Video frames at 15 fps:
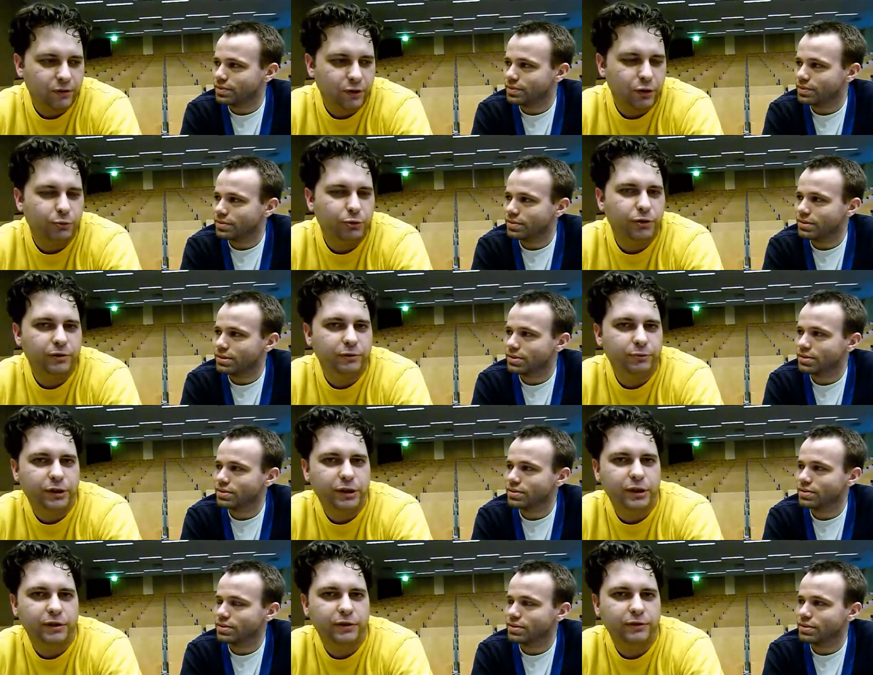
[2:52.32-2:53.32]
Speaker 1: a very important
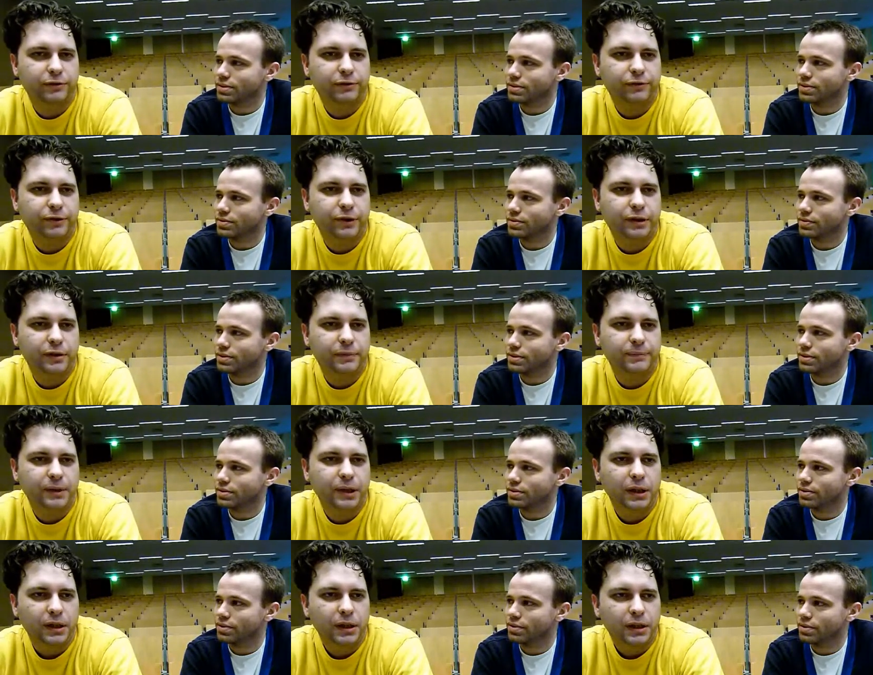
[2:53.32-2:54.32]
part of um,
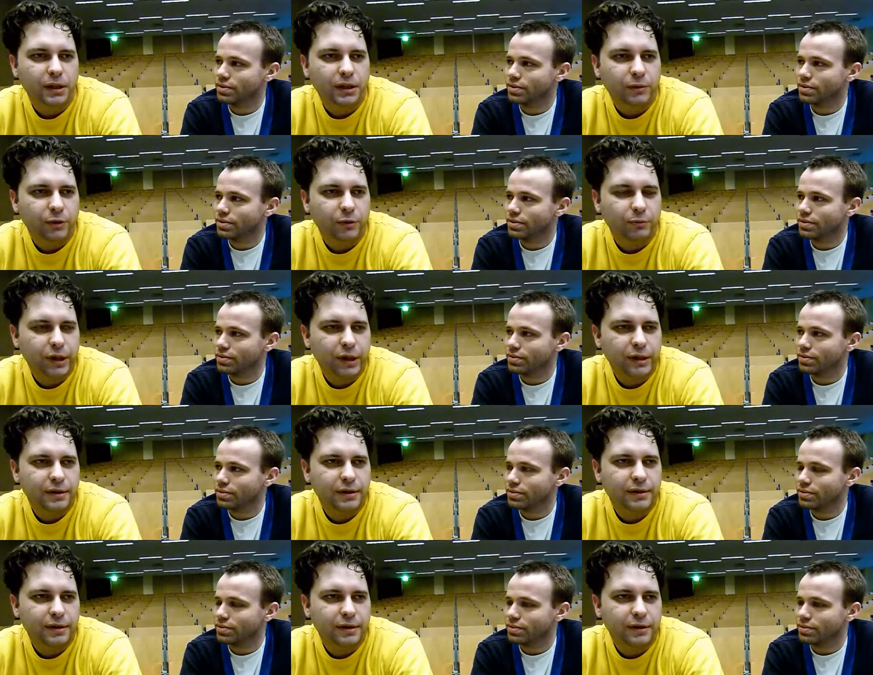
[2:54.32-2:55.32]
what
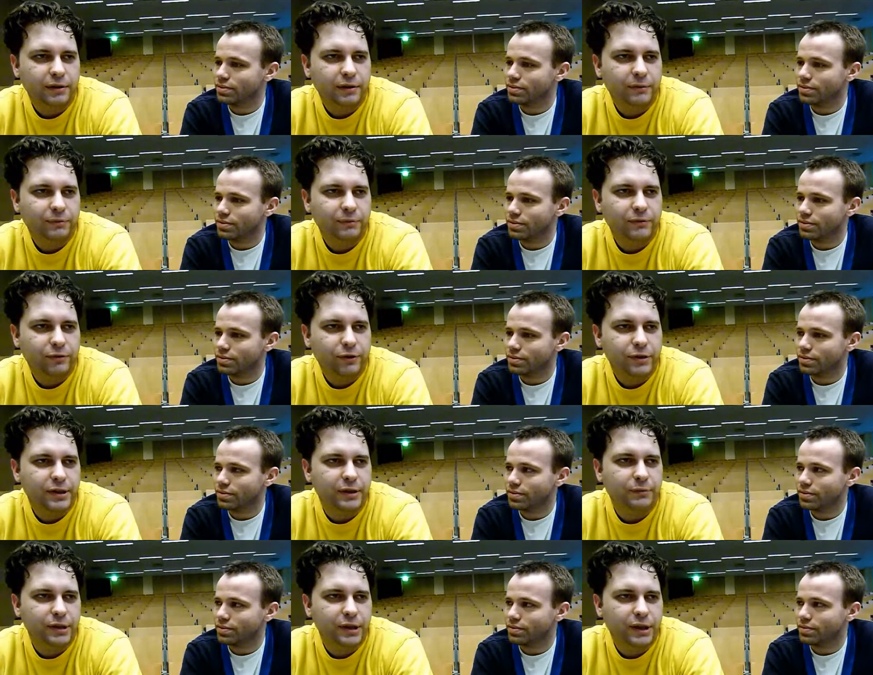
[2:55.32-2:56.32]
makes um,
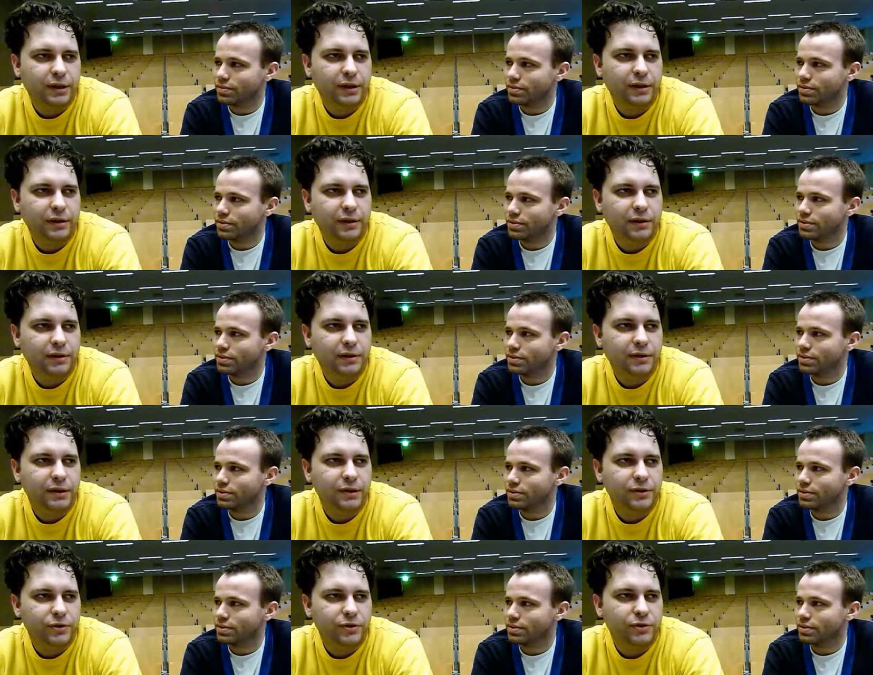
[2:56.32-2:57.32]
Vosdem tick uh,
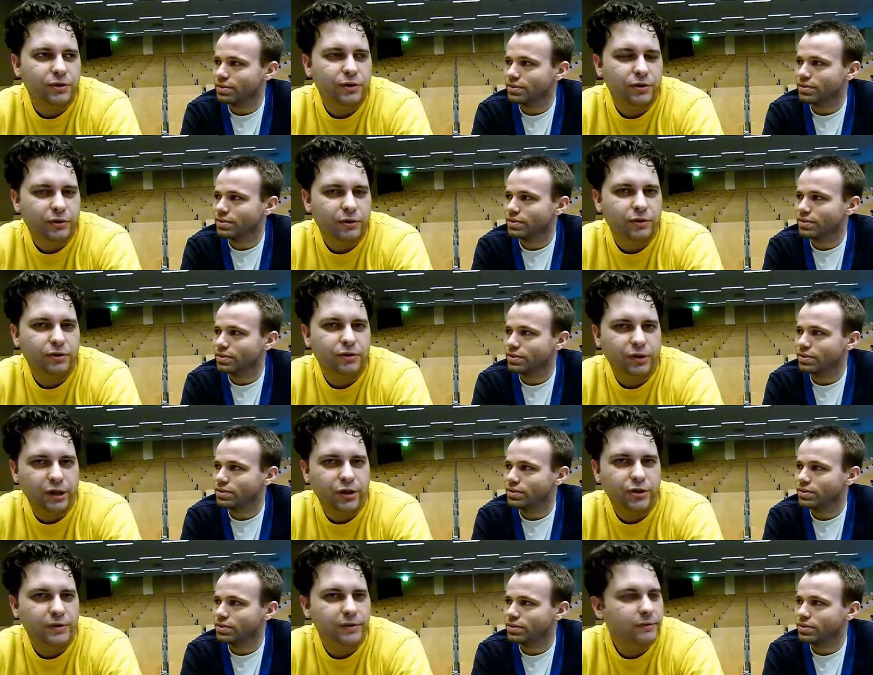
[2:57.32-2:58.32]
is also the
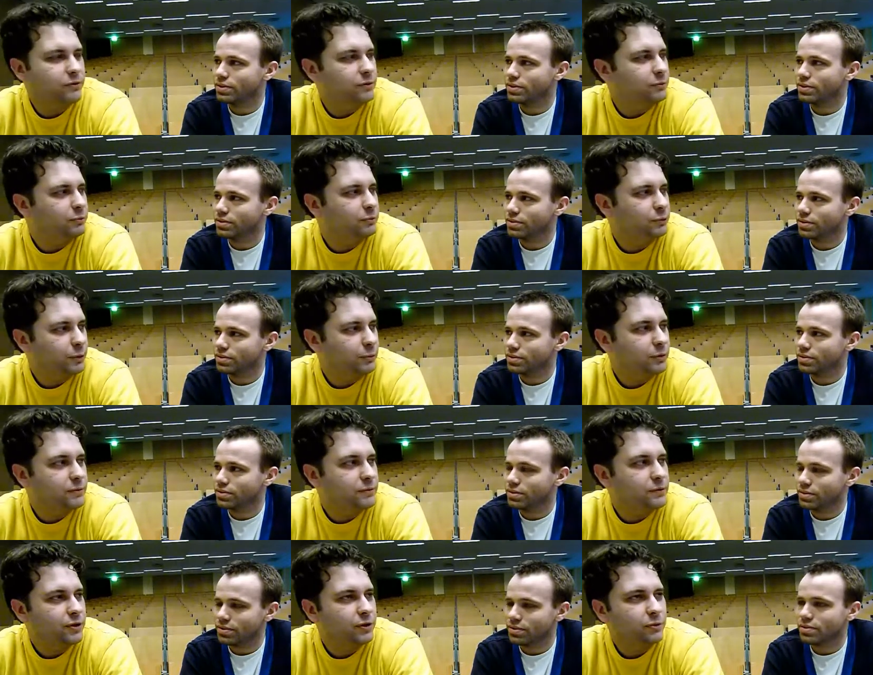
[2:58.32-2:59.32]
donations from people.
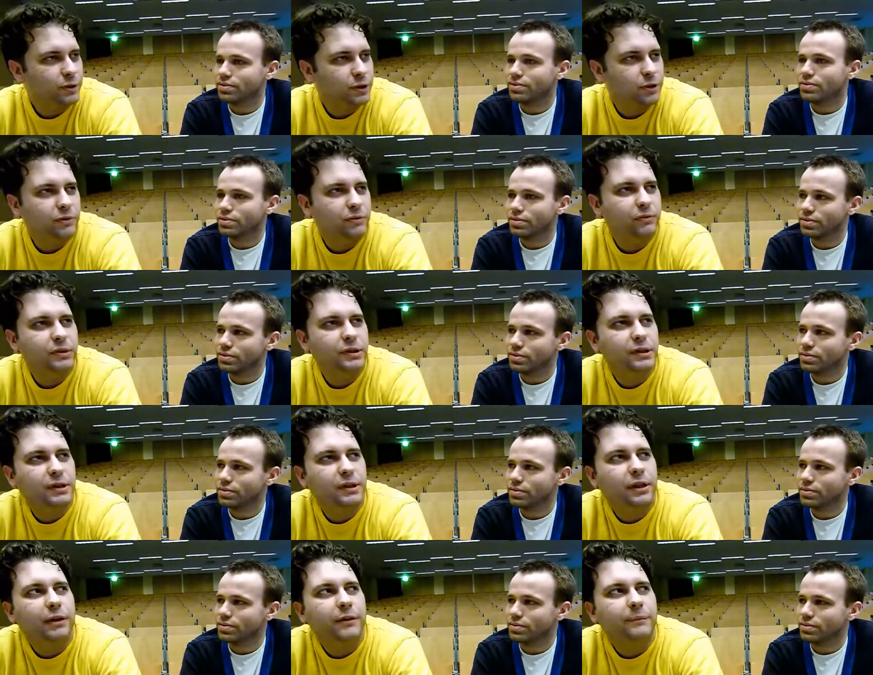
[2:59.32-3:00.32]
So we don't
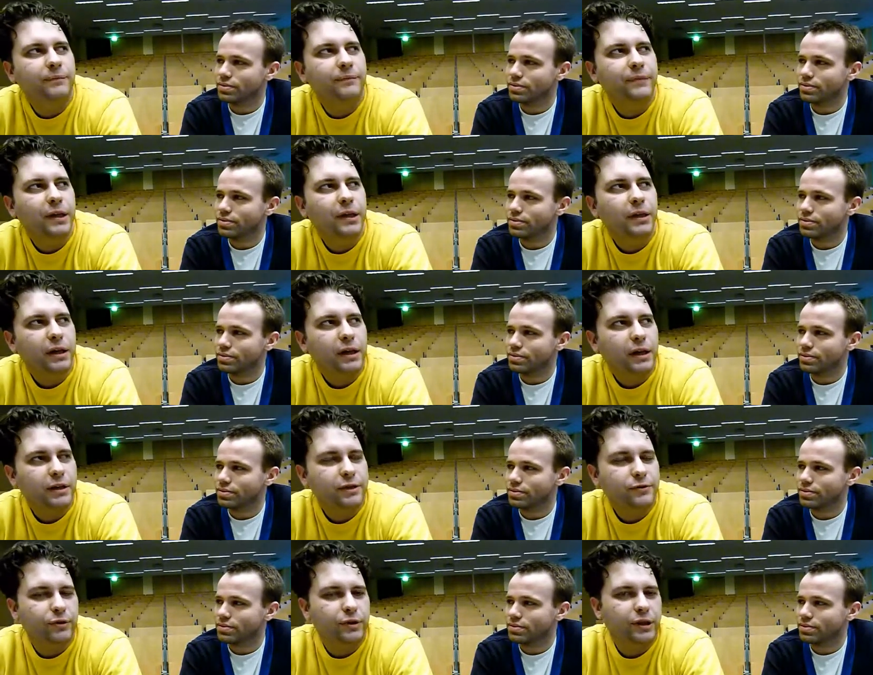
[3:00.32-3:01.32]
um,
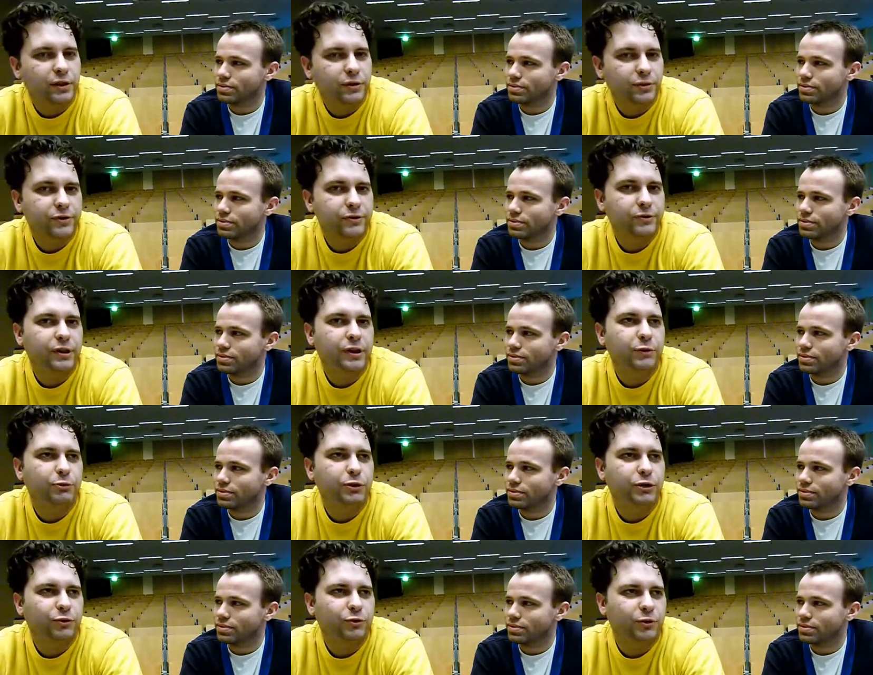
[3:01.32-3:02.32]
ask for any entrance fee,
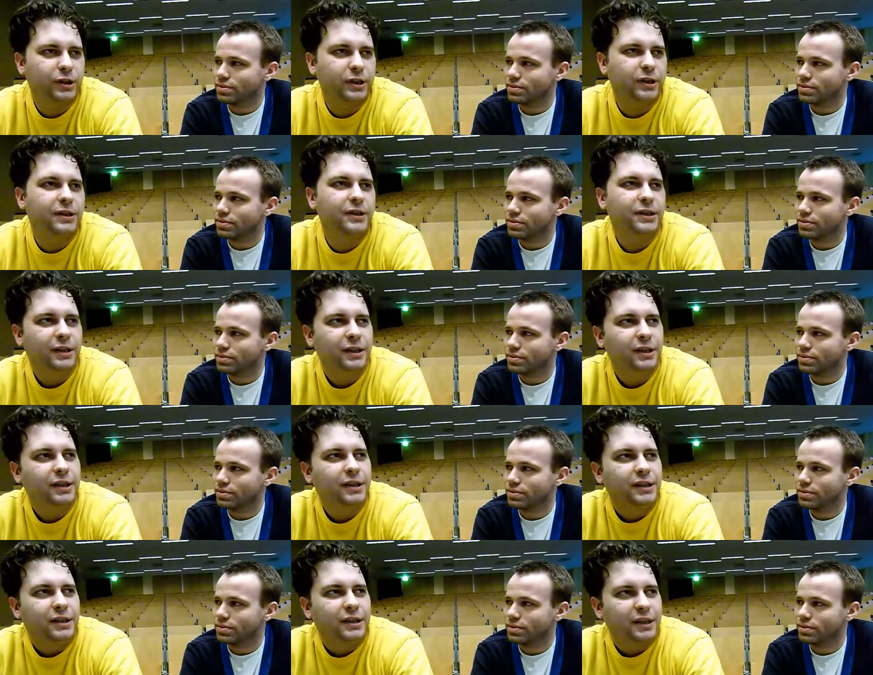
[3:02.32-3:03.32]
but we
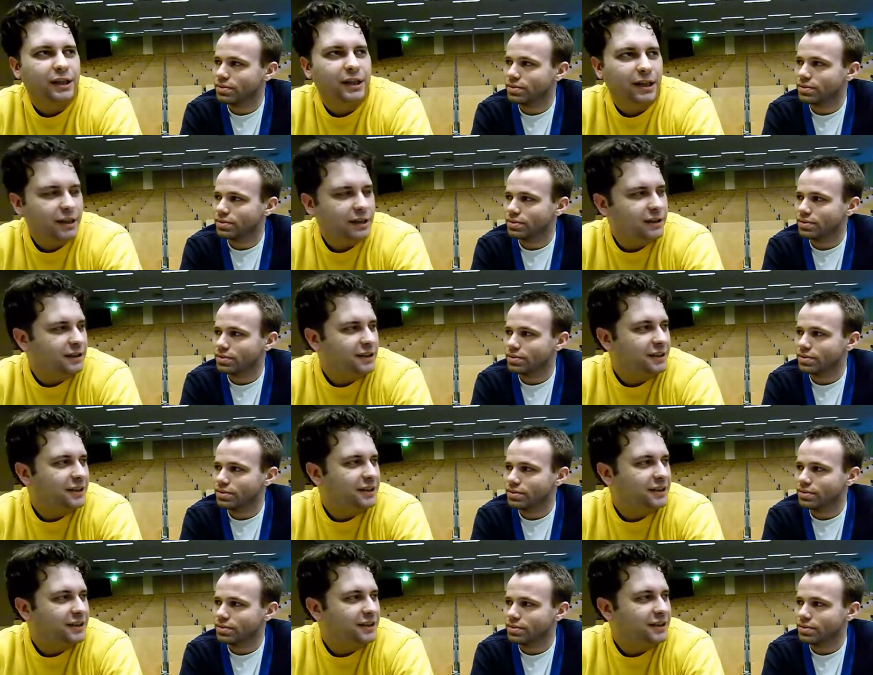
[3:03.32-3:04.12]
gladly